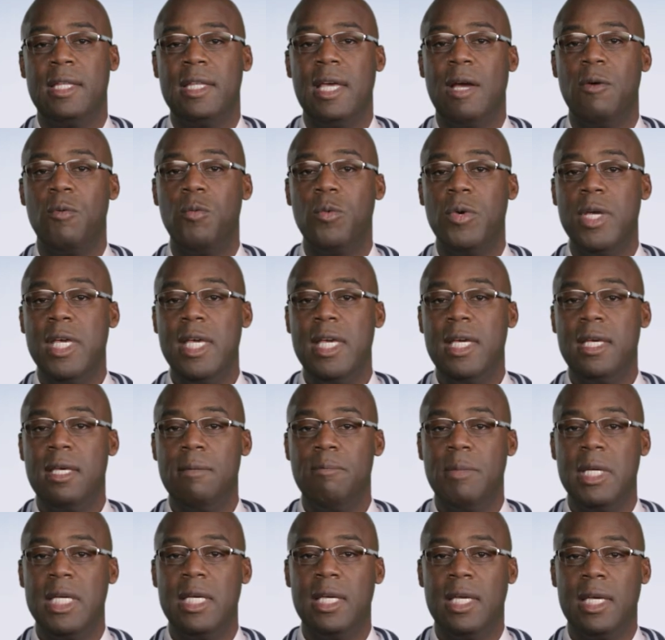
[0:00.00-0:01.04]
that we
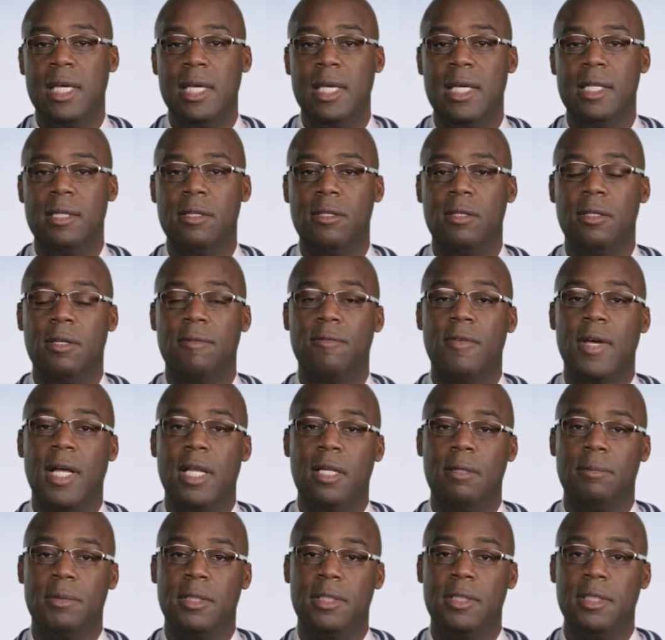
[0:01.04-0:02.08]
can begin to
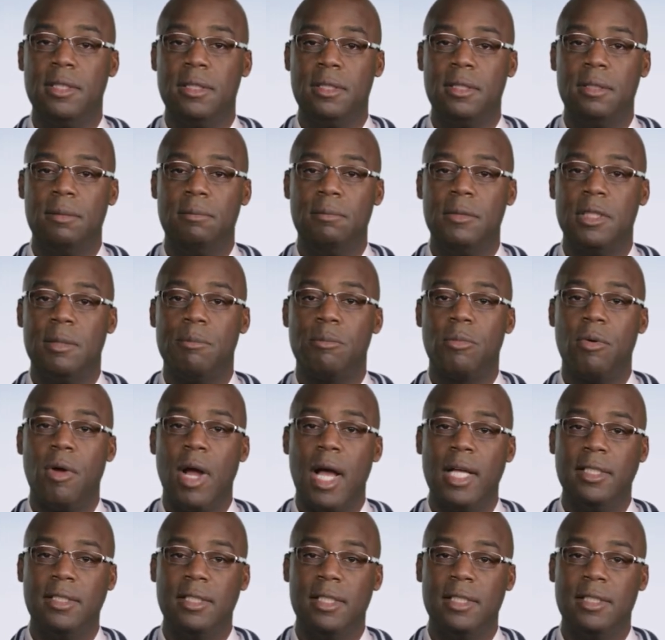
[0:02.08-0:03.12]
develop systems and
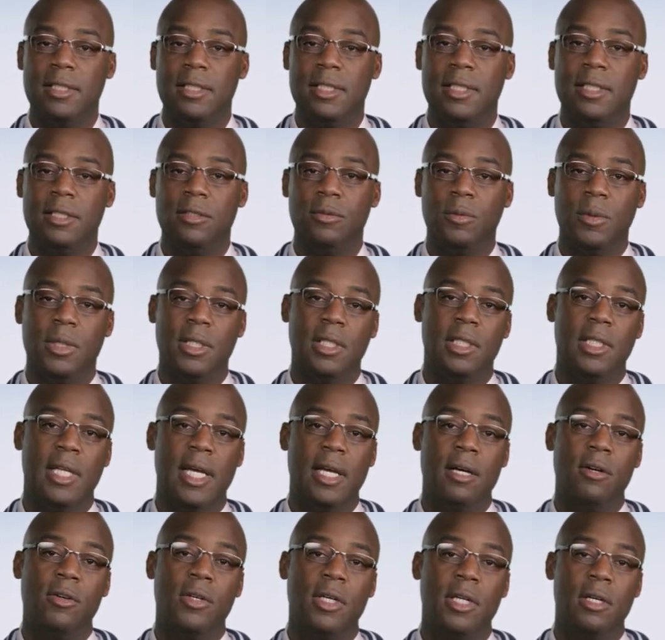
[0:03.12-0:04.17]
processes within the
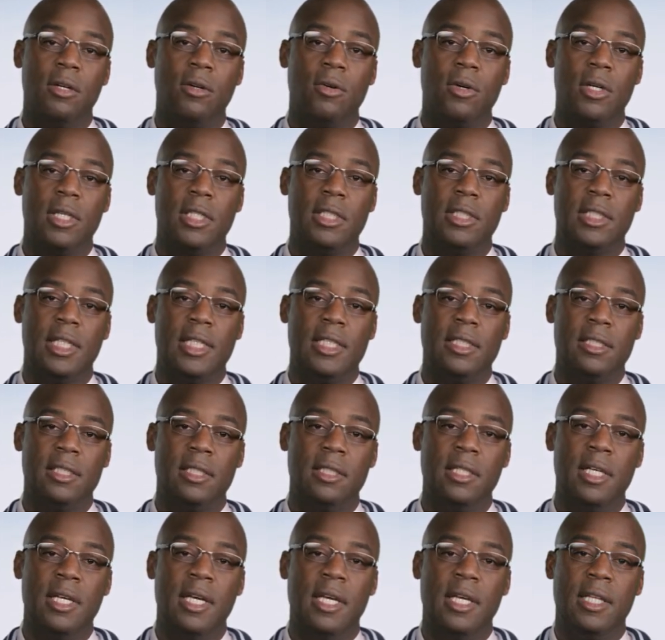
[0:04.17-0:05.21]
healthcare
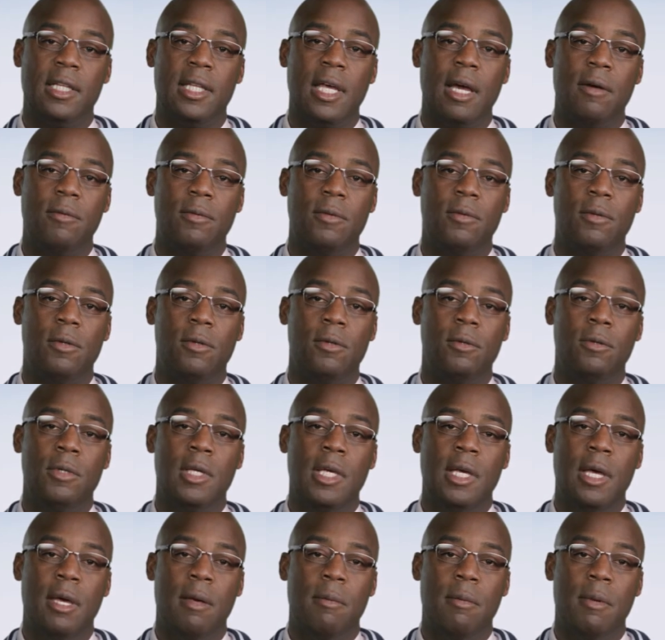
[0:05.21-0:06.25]
organization that will
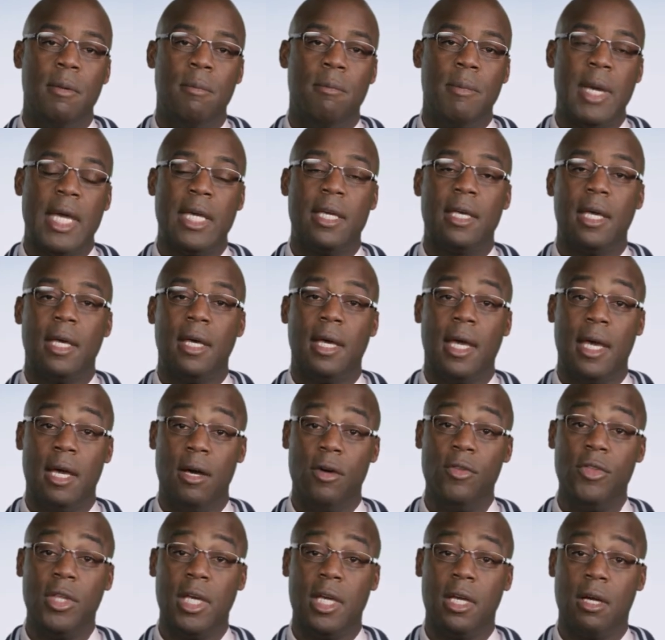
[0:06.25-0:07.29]
make
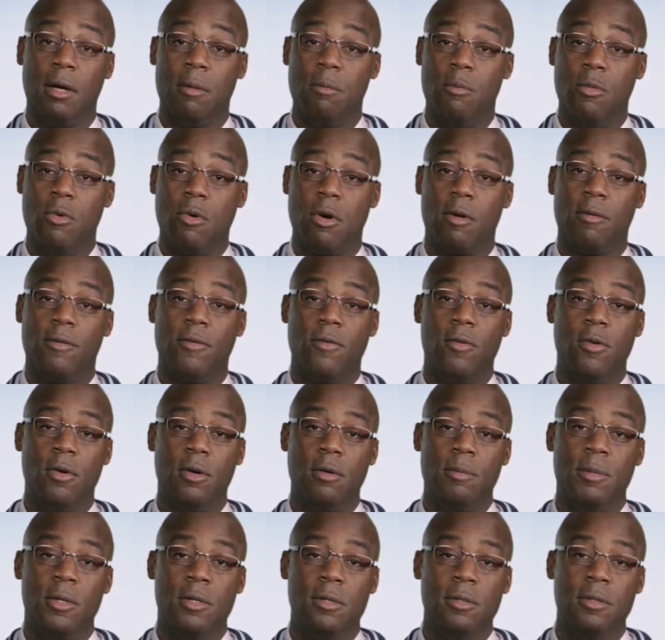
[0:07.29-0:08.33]
healthcare more
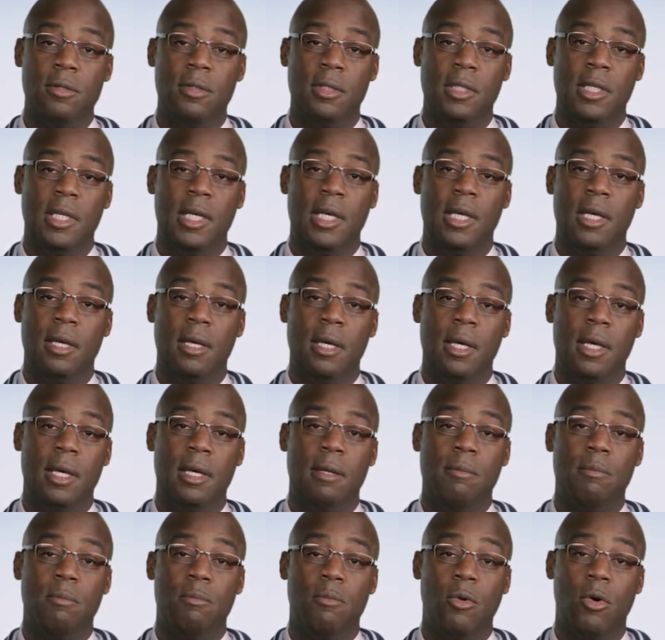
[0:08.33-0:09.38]
affordable
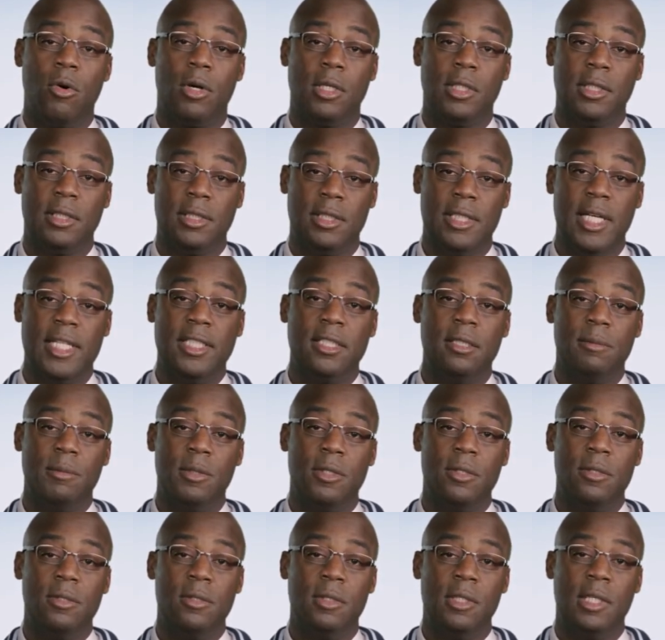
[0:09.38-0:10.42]
and more
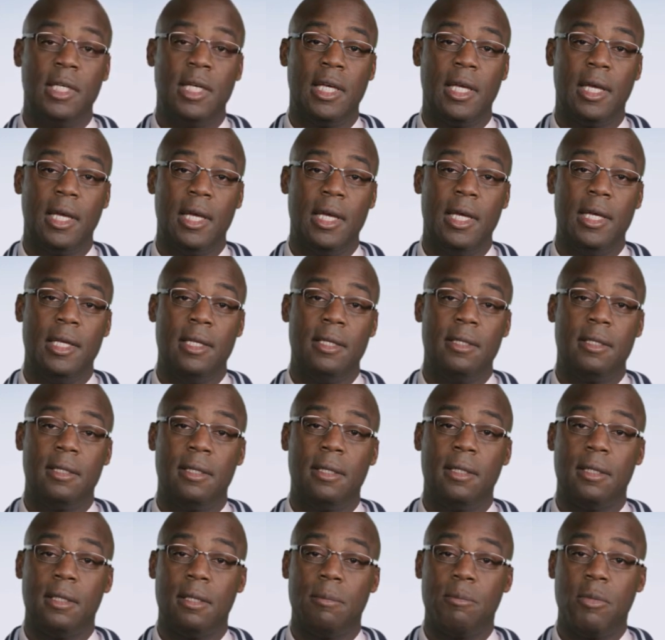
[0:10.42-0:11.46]
accessible and
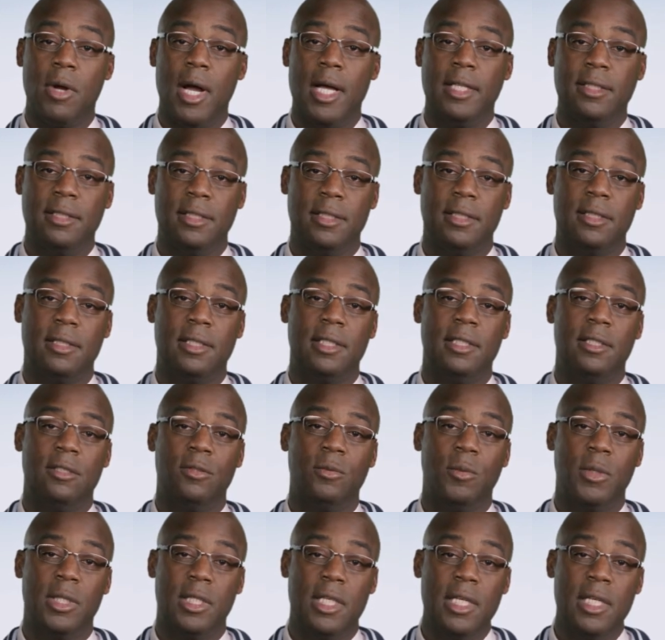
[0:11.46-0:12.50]
the
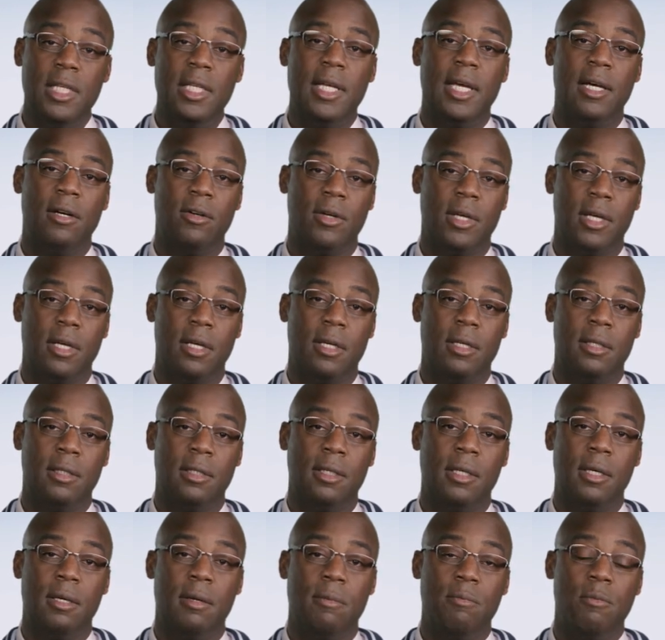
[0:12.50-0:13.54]
processes within healthcare
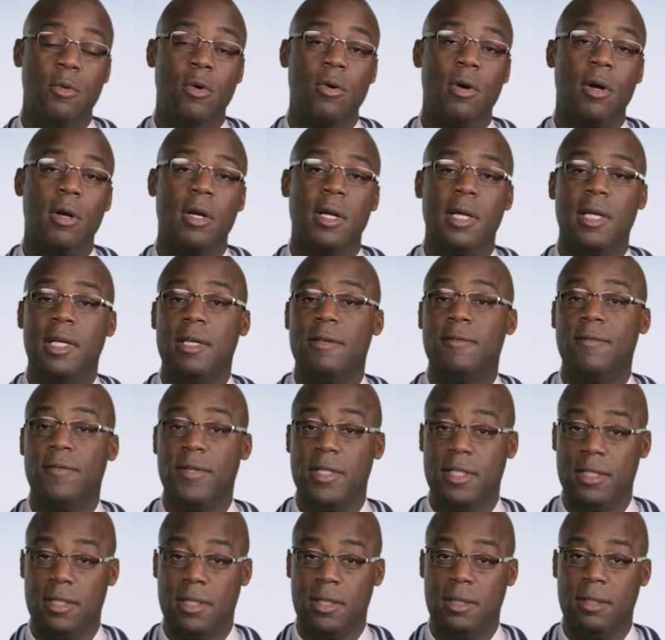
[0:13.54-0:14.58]
more
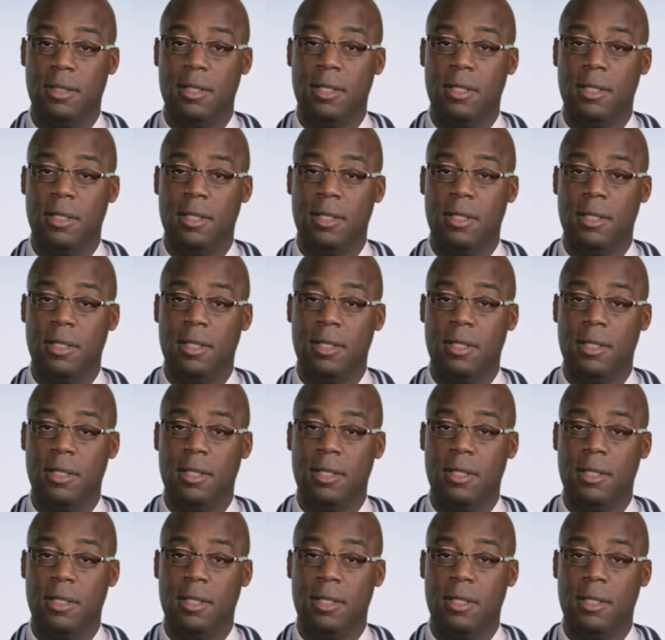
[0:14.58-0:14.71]
efficient.